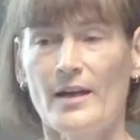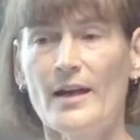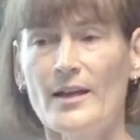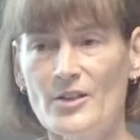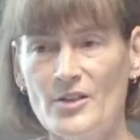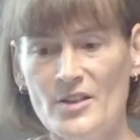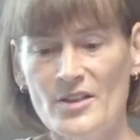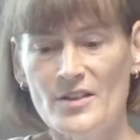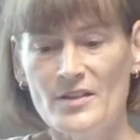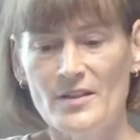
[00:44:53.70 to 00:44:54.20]

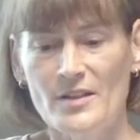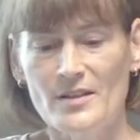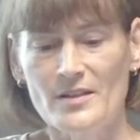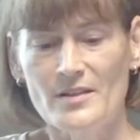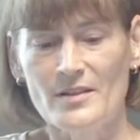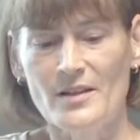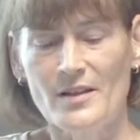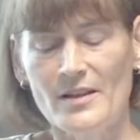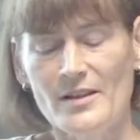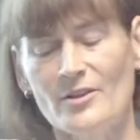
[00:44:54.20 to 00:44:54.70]

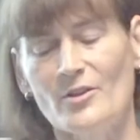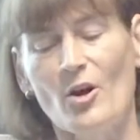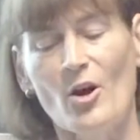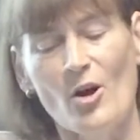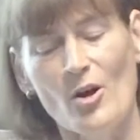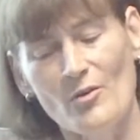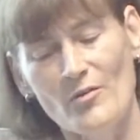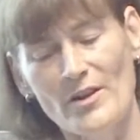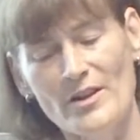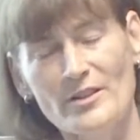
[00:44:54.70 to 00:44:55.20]
Consciousness is
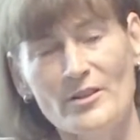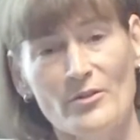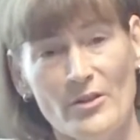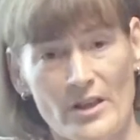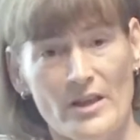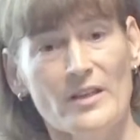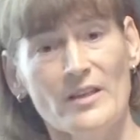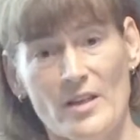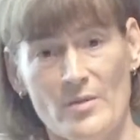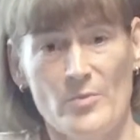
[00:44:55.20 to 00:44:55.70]
always your
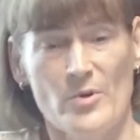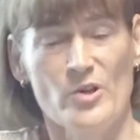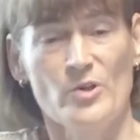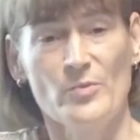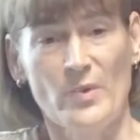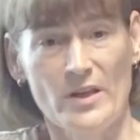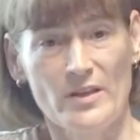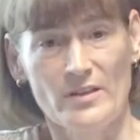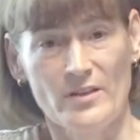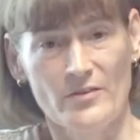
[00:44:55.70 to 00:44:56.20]
inner
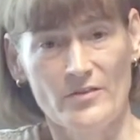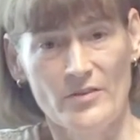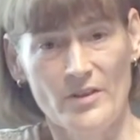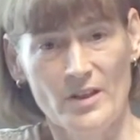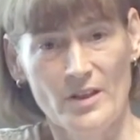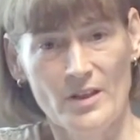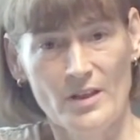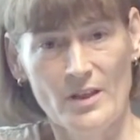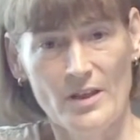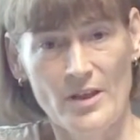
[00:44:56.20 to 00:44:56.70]
perspective,
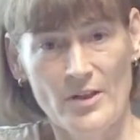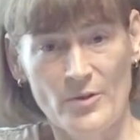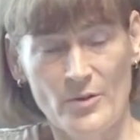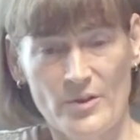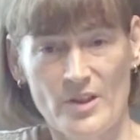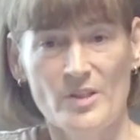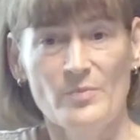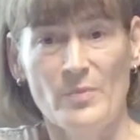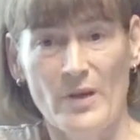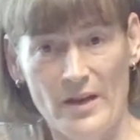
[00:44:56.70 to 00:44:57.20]

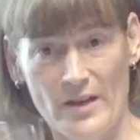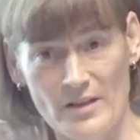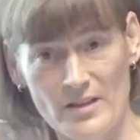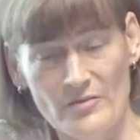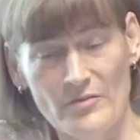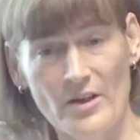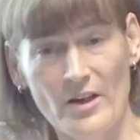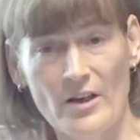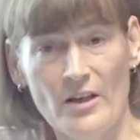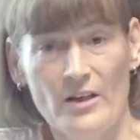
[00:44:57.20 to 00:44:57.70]
which is by
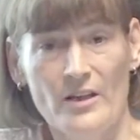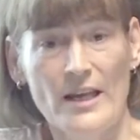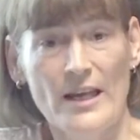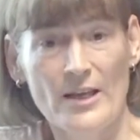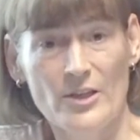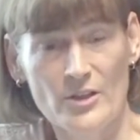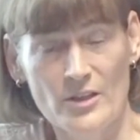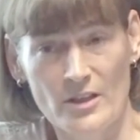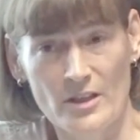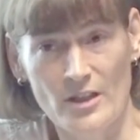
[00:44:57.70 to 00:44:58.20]
its very
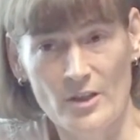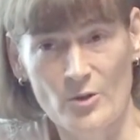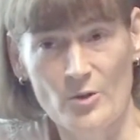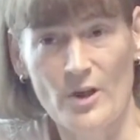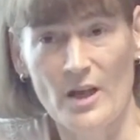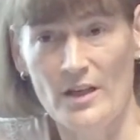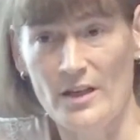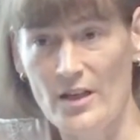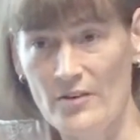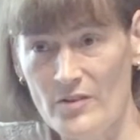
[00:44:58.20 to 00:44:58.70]
nature, you
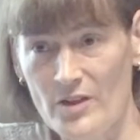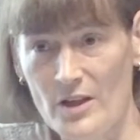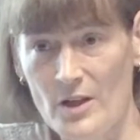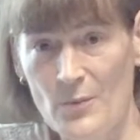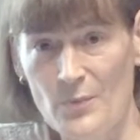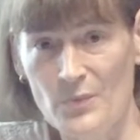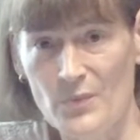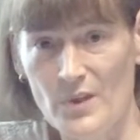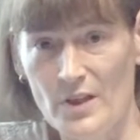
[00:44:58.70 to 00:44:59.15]
can never